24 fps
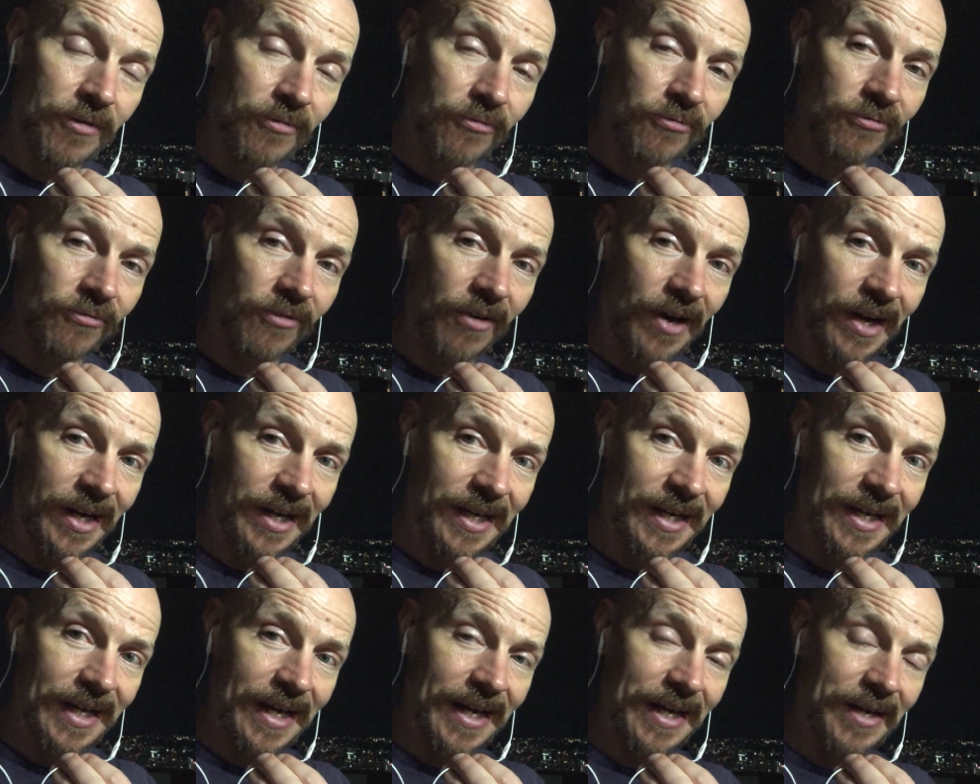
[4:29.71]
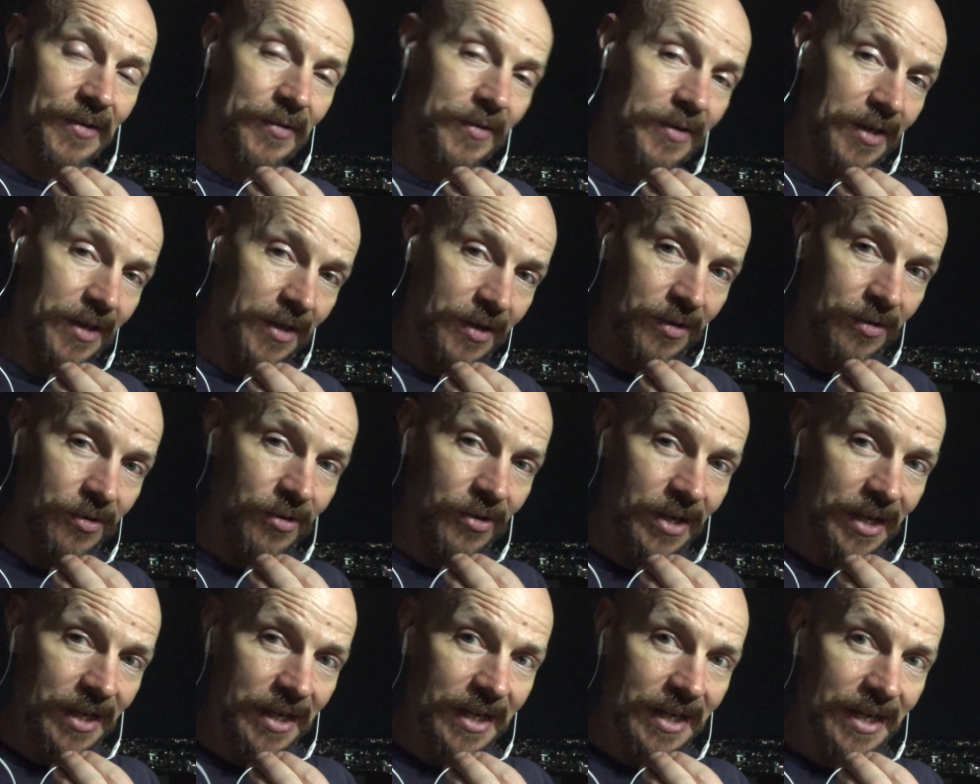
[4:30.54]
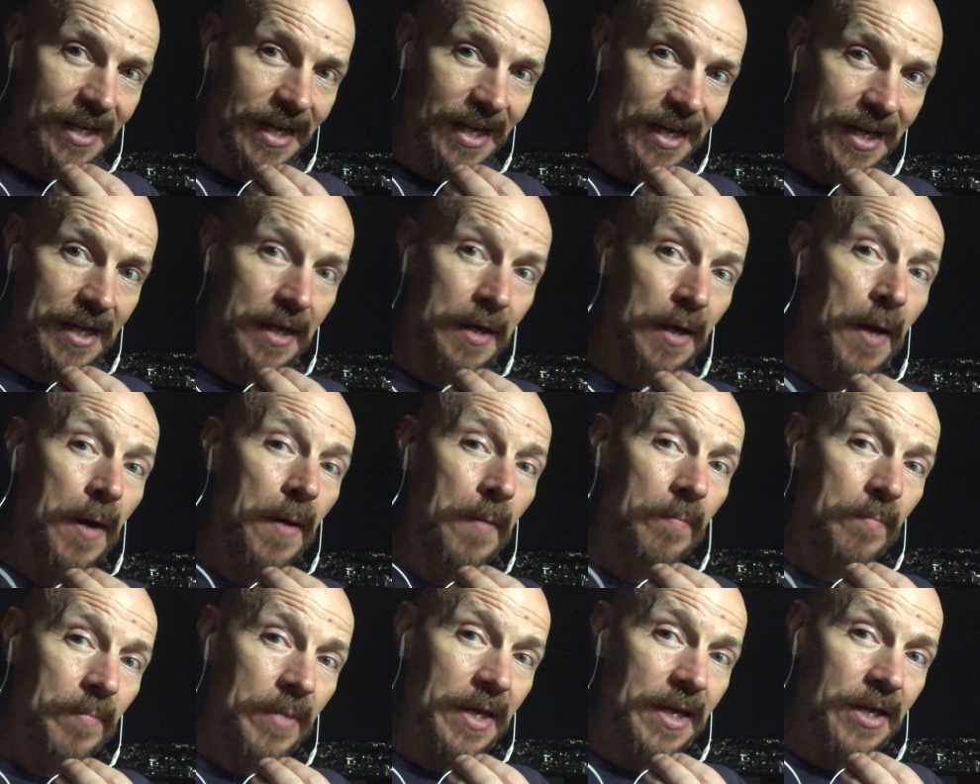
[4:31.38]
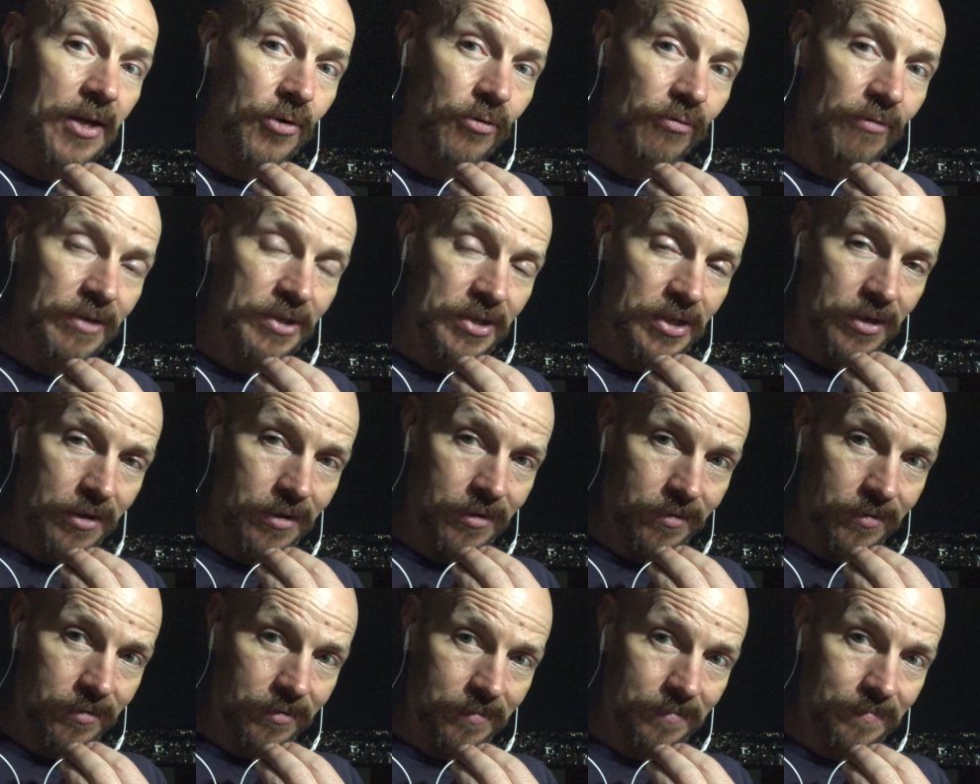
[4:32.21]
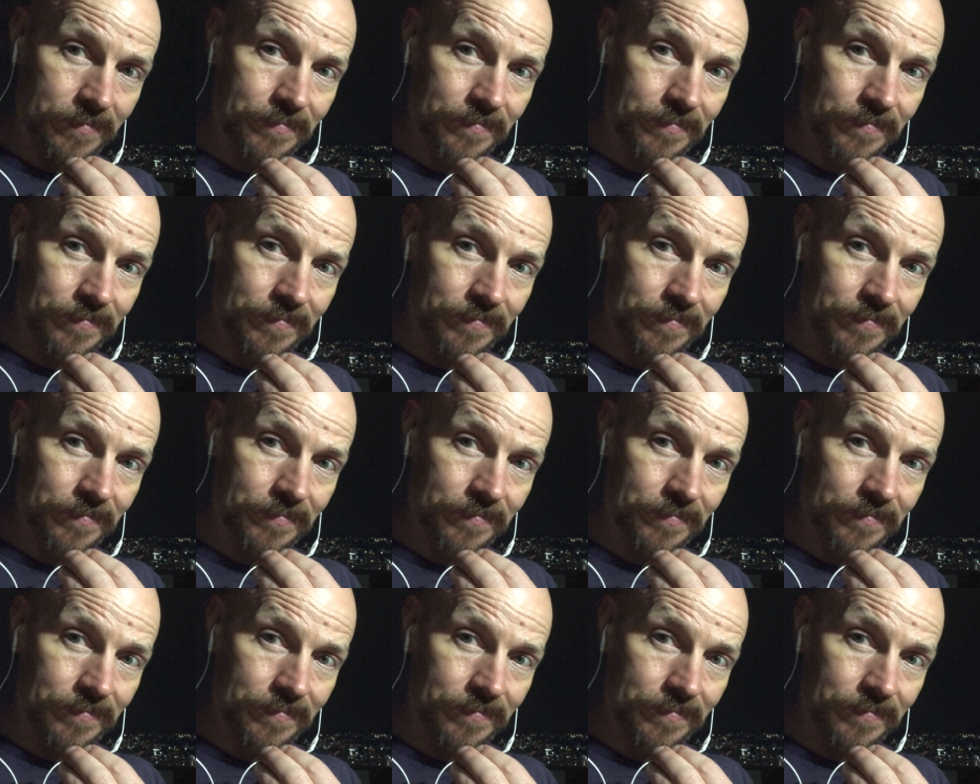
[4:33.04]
Write it down, look at it again, be critical.